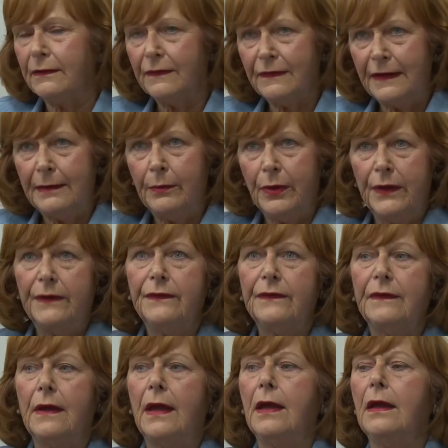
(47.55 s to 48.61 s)
it
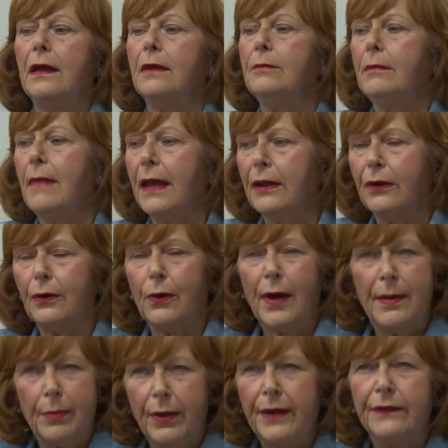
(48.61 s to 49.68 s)
seamless and make it a
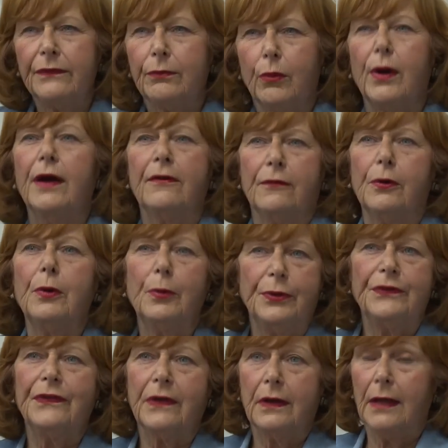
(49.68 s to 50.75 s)
great place where
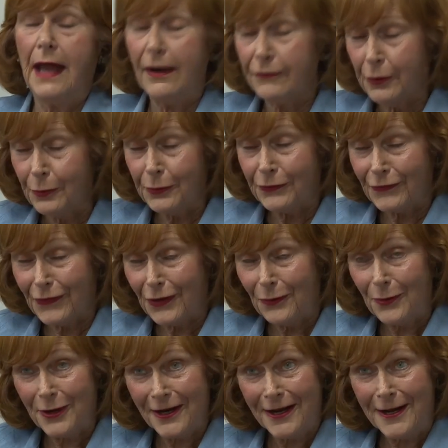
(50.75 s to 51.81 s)
everyone's everyone's going
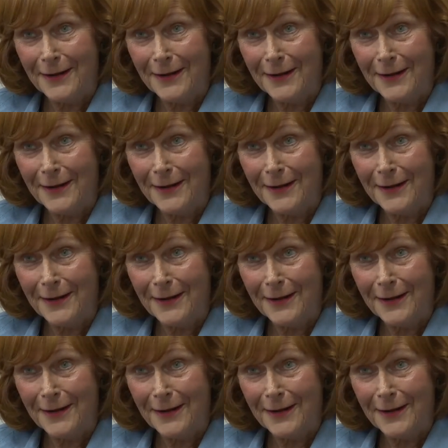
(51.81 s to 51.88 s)
to want to